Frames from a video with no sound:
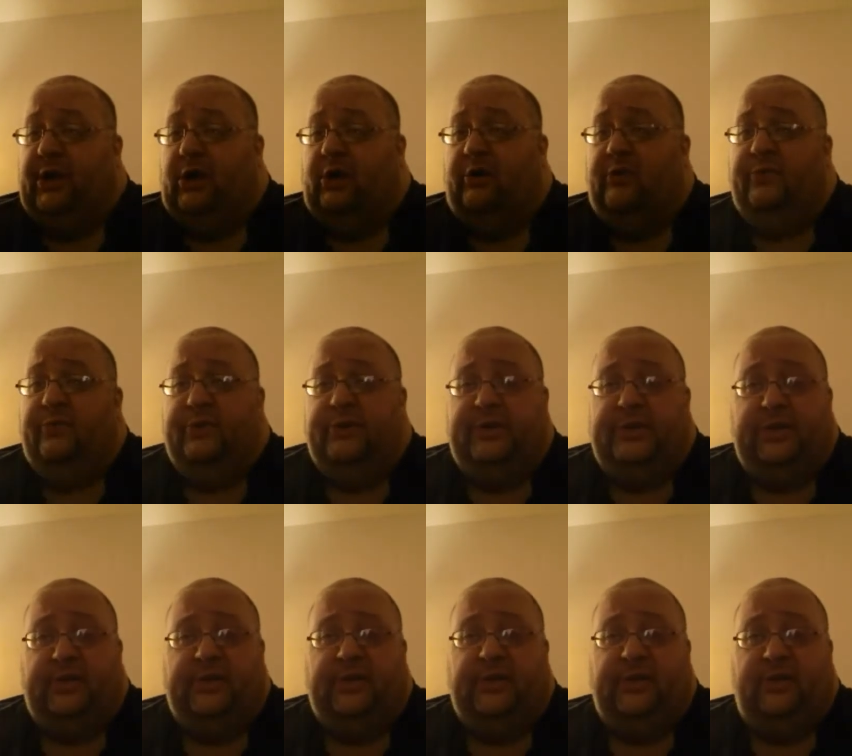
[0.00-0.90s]

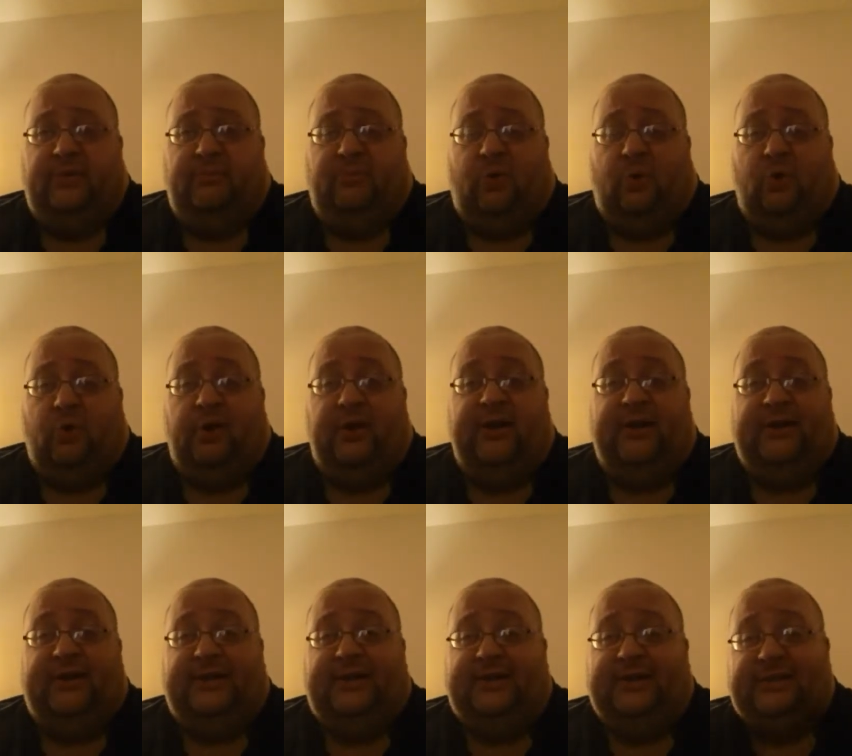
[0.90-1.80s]
overcome or
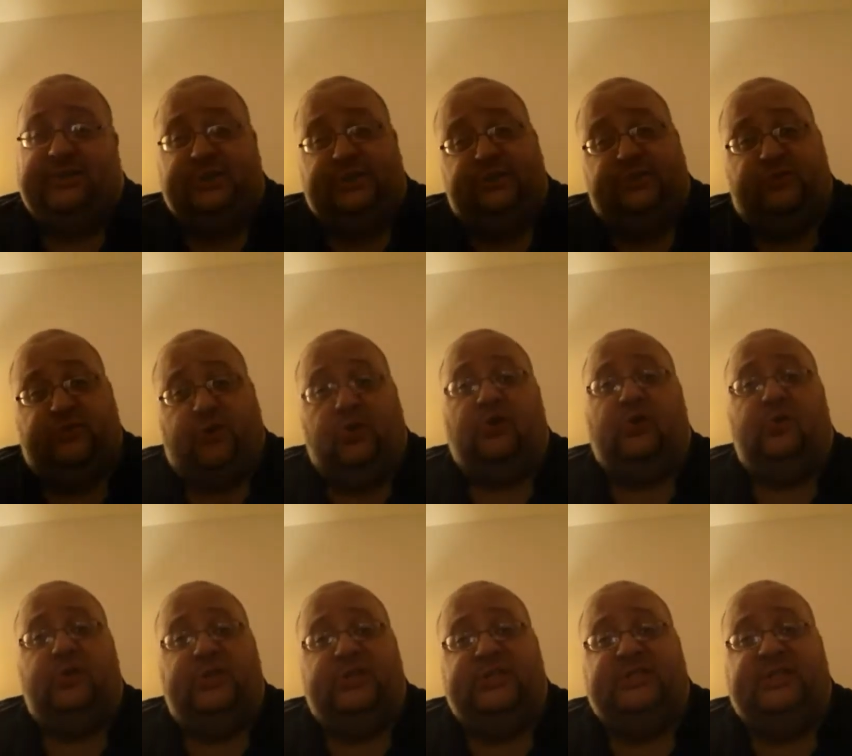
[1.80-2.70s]
at least
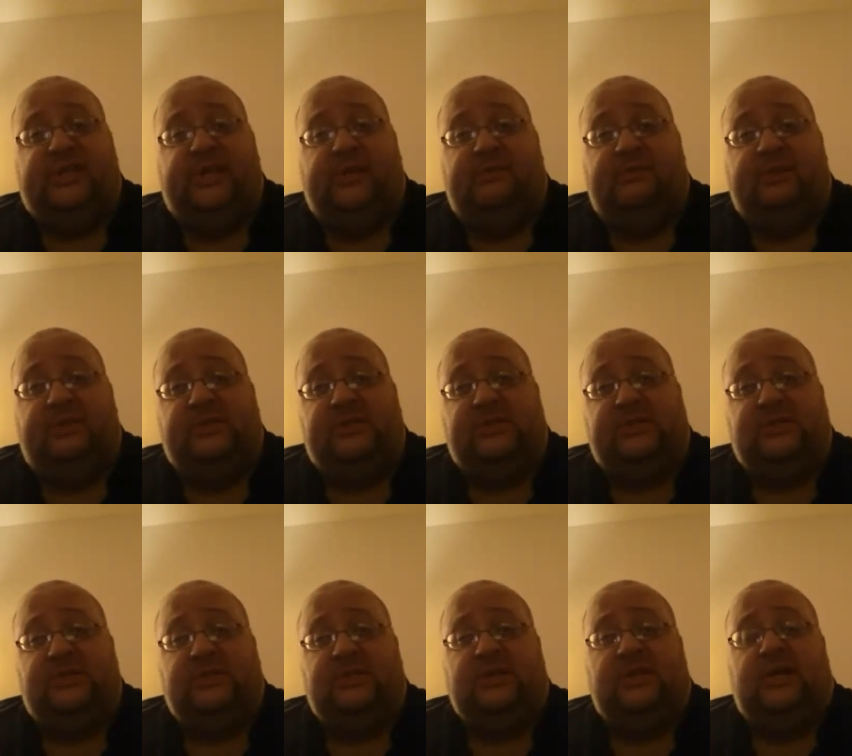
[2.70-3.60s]
control his
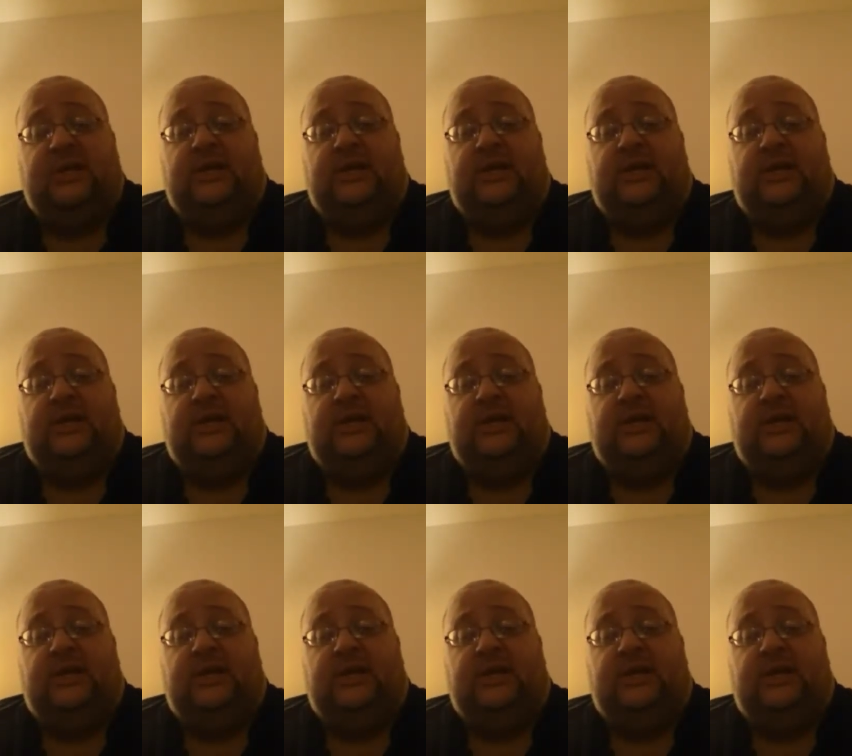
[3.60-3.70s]
demons.